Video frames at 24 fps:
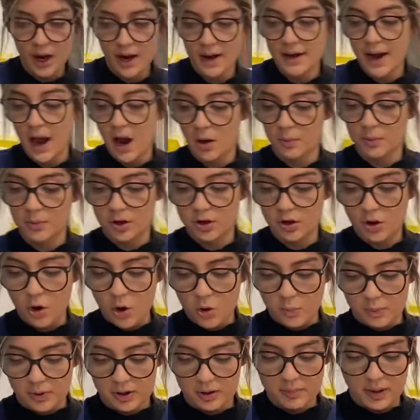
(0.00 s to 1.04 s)
Now I'm going to
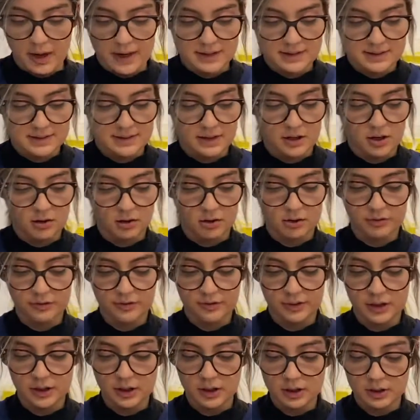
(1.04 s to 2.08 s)
open my sterile
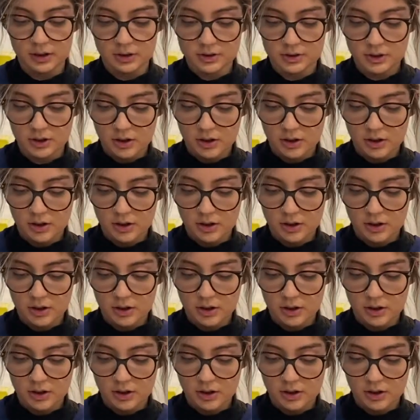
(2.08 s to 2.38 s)
field.